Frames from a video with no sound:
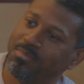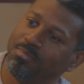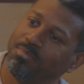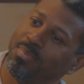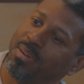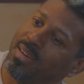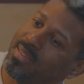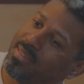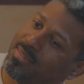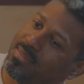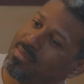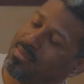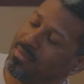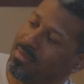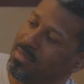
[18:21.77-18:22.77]
But,
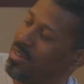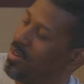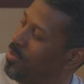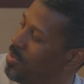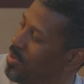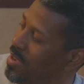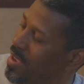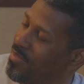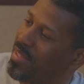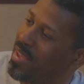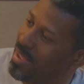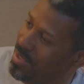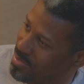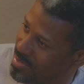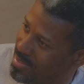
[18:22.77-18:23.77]
you know, when you have the
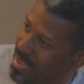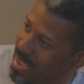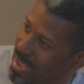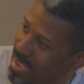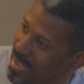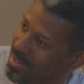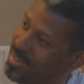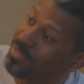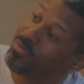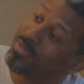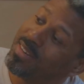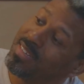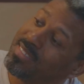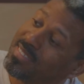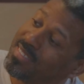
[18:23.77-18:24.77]
outside that
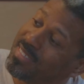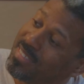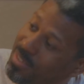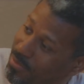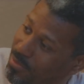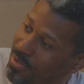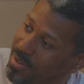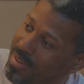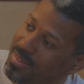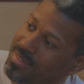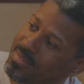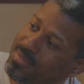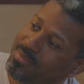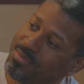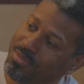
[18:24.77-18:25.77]
raises different,
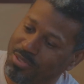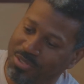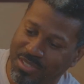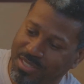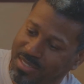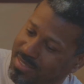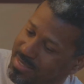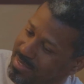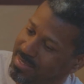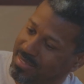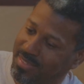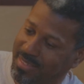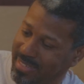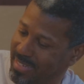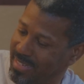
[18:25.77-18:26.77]
you just,
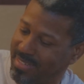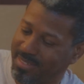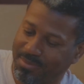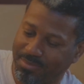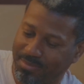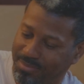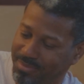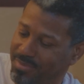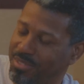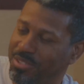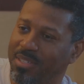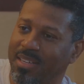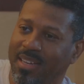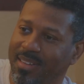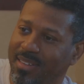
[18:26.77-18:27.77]
again,
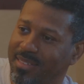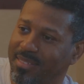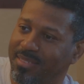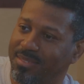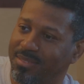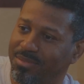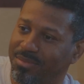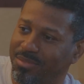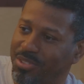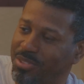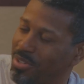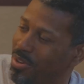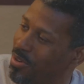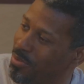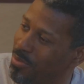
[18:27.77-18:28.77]
you got to
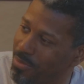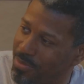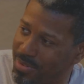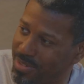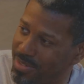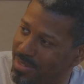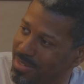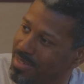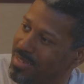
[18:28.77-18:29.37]
start over,